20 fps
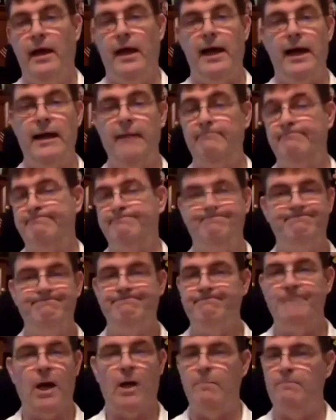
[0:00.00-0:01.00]

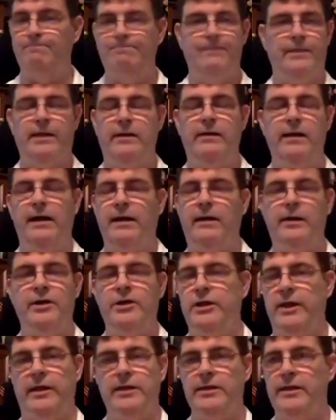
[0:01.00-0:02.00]
No, they're not going to
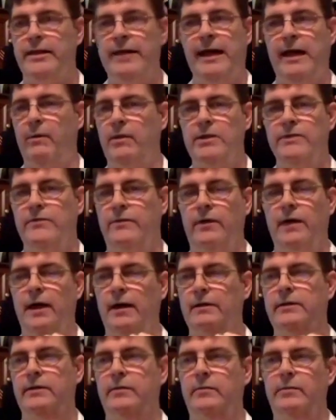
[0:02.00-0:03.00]
change the hours for
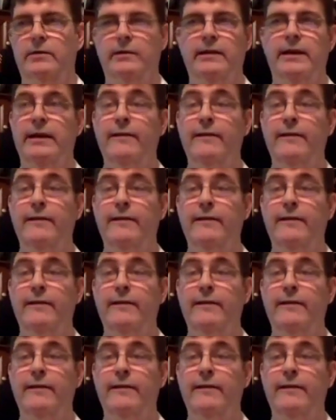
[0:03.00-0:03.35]
October.